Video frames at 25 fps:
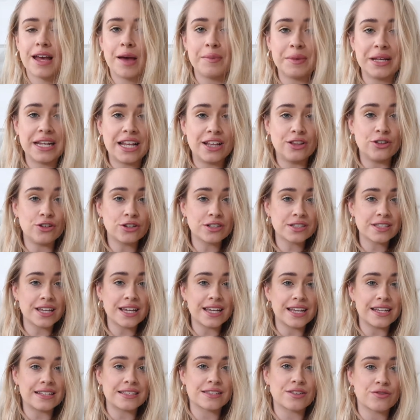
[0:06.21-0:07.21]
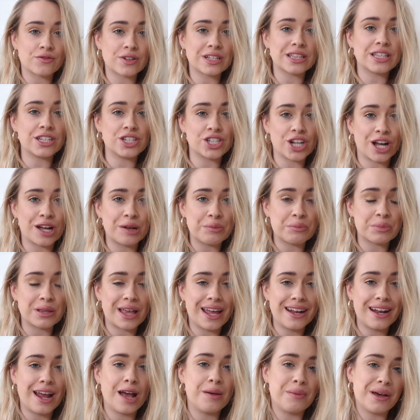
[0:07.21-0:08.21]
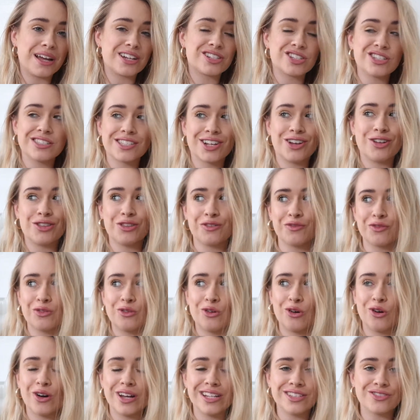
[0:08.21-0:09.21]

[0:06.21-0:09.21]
I mean, it looks like it's a really giant plant. I'm actually sat on the floor.